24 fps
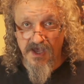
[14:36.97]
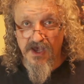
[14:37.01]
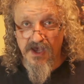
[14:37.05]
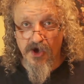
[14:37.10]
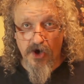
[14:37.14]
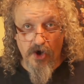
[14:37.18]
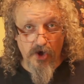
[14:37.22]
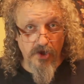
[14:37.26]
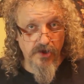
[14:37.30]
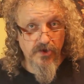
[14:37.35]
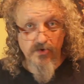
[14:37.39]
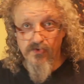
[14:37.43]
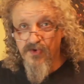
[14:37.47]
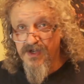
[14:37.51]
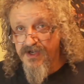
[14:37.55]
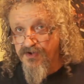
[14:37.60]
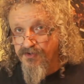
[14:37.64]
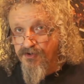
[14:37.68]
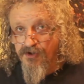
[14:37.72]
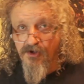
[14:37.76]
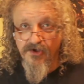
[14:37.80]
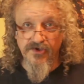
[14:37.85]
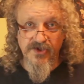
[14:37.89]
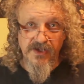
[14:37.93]
All the
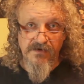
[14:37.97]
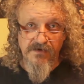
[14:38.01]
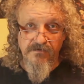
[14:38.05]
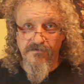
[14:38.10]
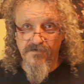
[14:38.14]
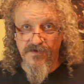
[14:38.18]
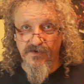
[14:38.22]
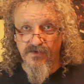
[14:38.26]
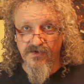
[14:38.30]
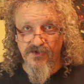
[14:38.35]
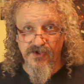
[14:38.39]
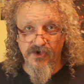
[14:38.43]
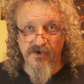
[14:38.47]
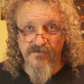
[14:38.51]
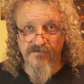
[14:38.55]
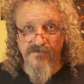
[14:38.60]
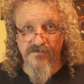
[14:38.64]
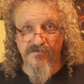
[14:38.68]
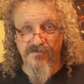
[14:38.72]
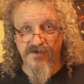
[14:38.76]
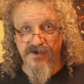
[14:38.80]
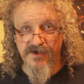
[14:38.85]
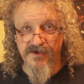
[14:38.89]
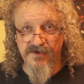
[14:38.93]
rerolls and everything with the other
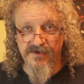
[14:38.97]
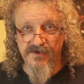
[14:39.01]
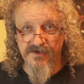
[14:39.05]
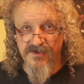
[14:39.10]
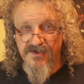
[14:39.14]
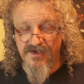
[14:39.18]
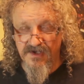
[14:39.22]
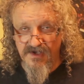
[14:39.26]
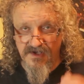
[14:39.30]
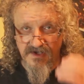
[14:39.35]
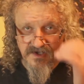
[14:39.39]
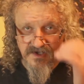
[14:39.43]
things,